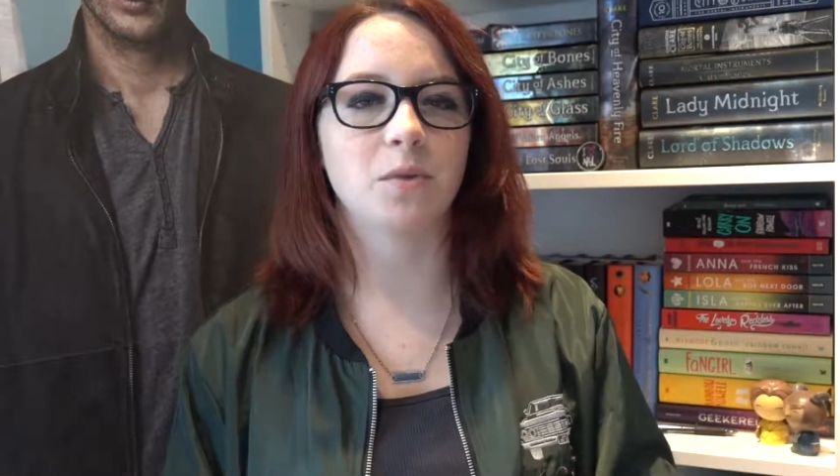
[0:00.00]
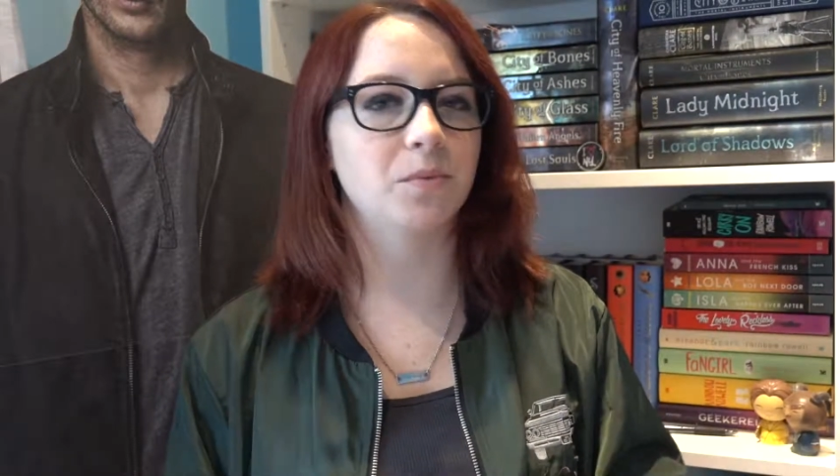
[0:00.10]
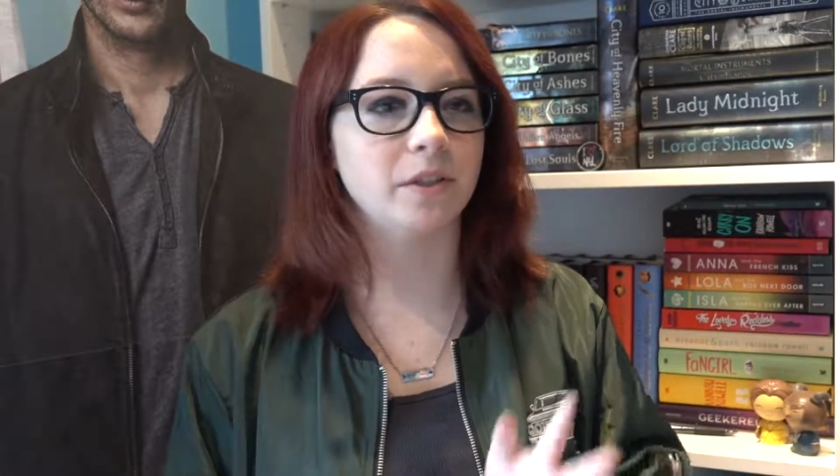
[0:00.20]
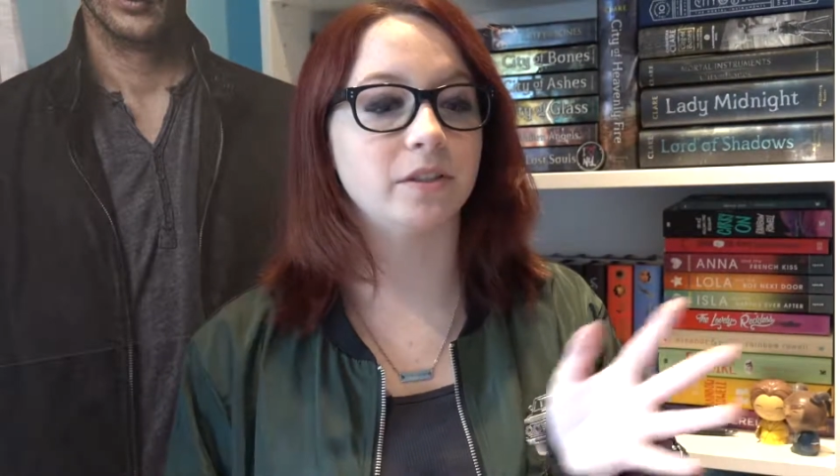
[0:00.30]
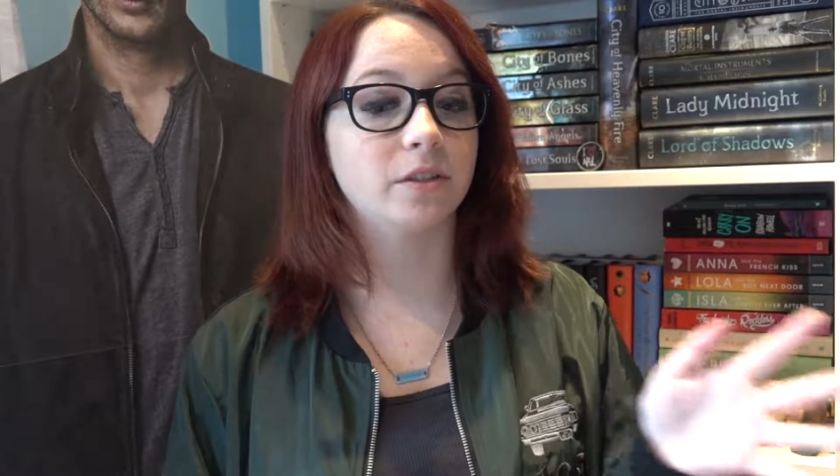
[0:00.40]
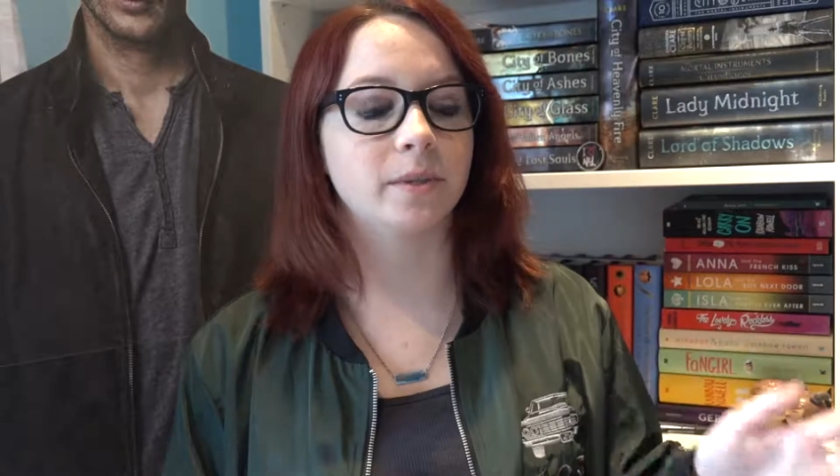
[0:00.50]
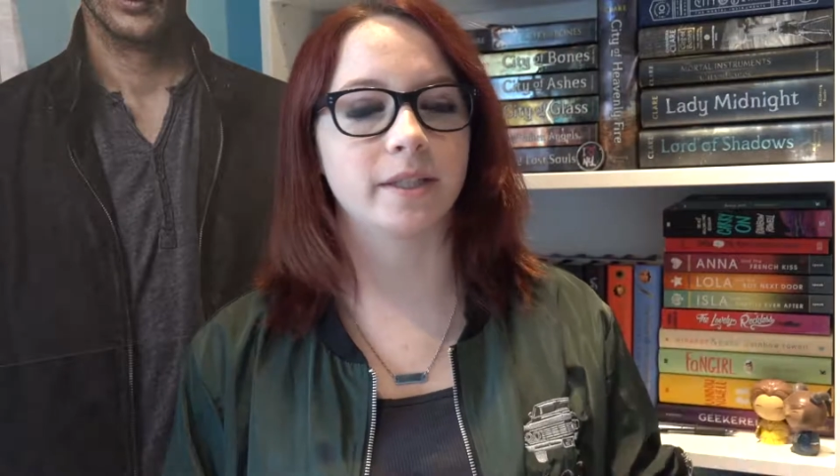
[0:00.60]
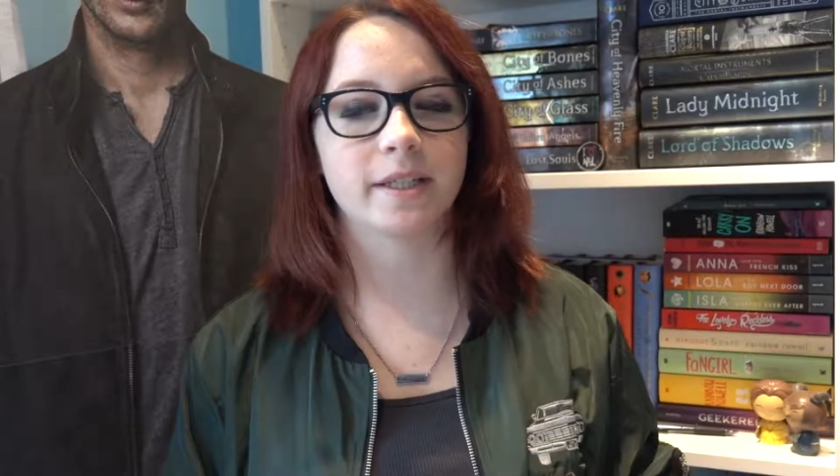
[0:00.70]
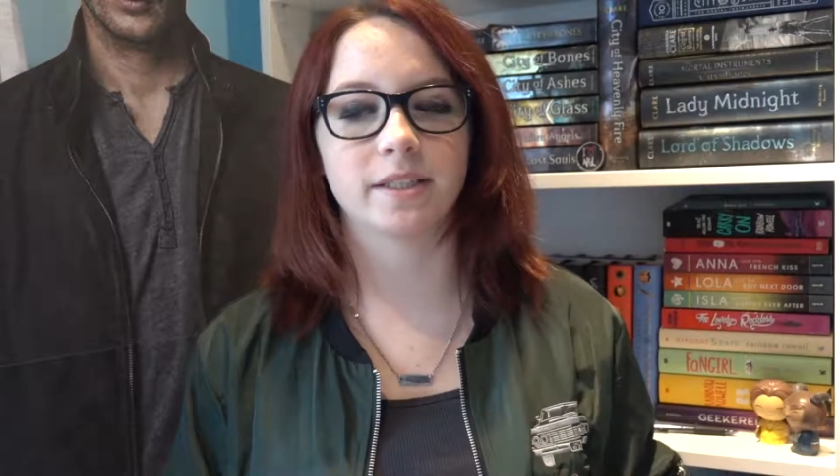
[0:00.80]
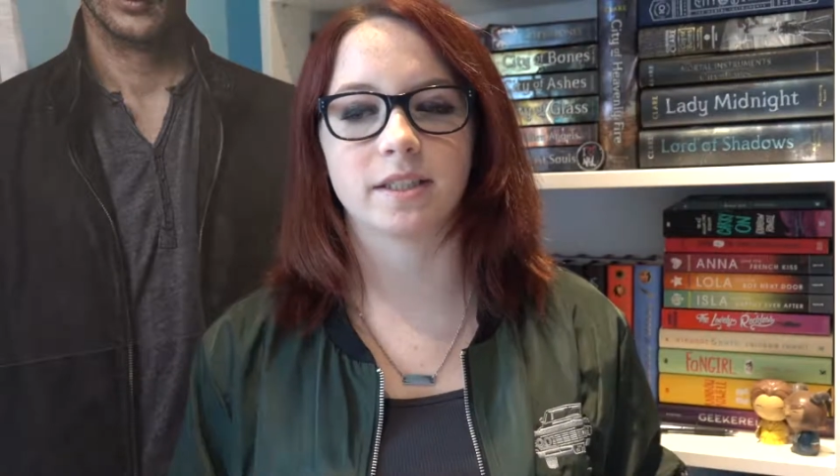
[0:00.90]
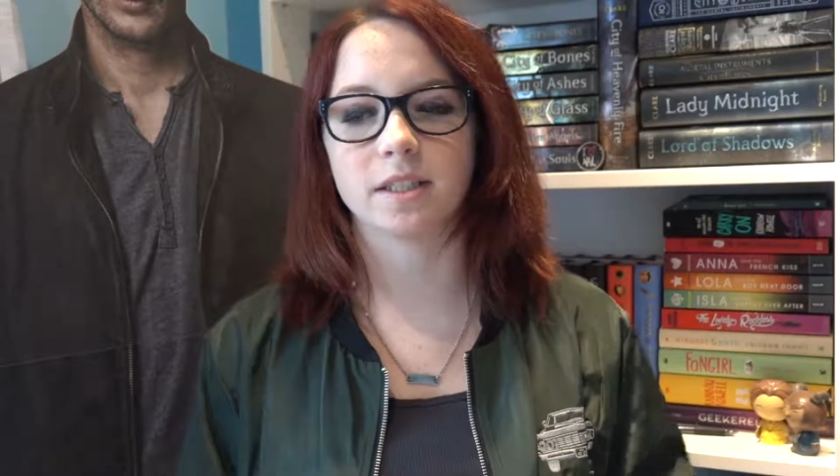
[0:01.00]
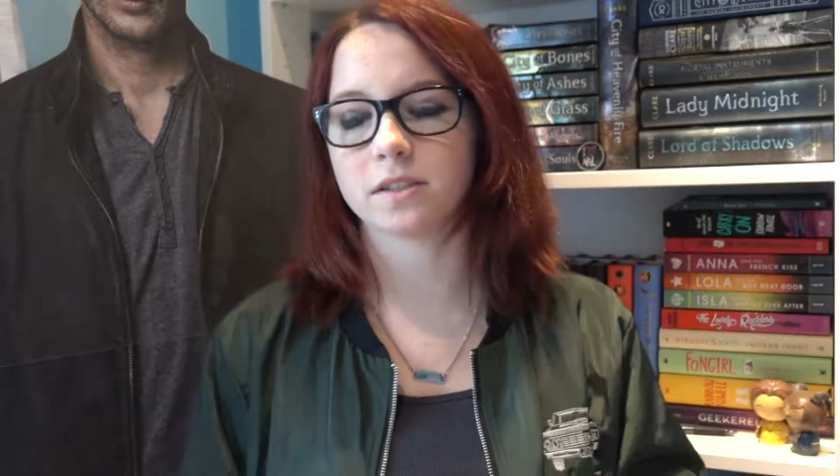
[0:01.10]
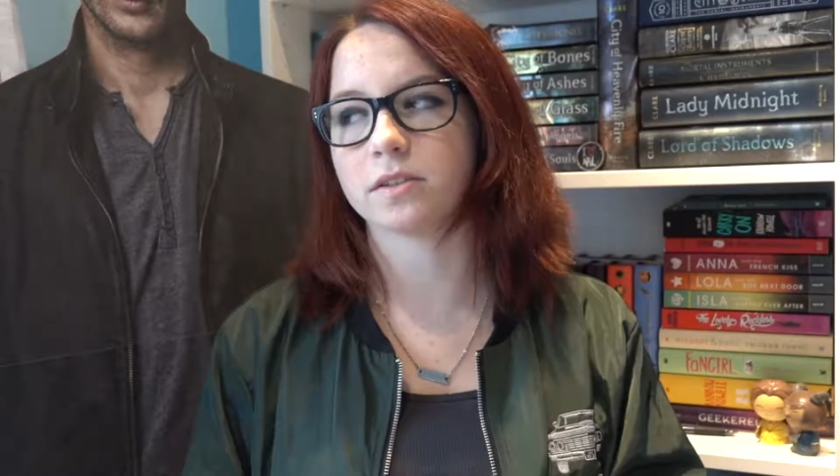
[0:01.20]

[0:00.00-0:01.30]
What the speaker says: We weren't doing anything.